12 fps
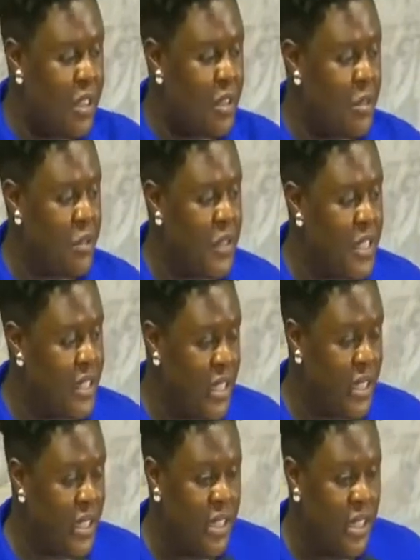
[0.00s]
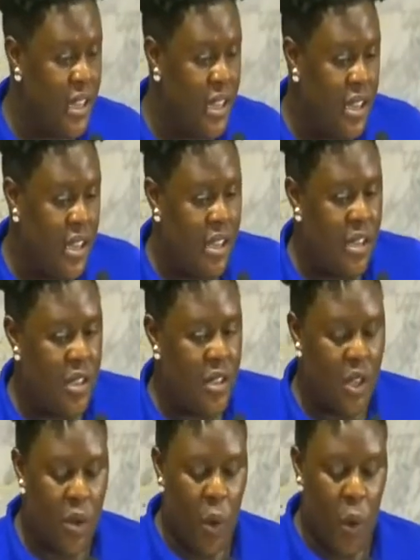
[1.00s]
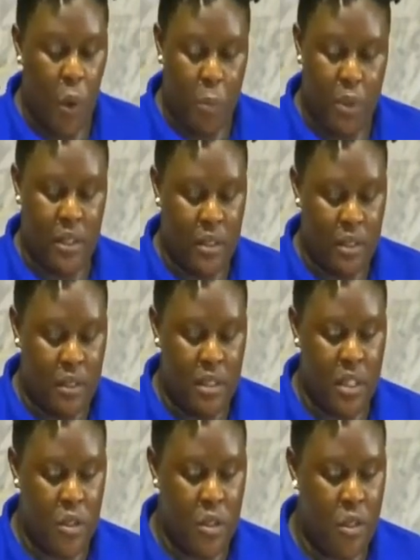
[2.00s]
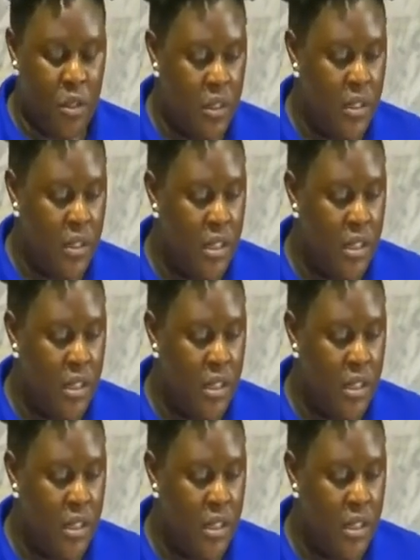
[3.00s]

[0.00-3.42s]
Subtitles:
where I could reach the key. So I would open the door.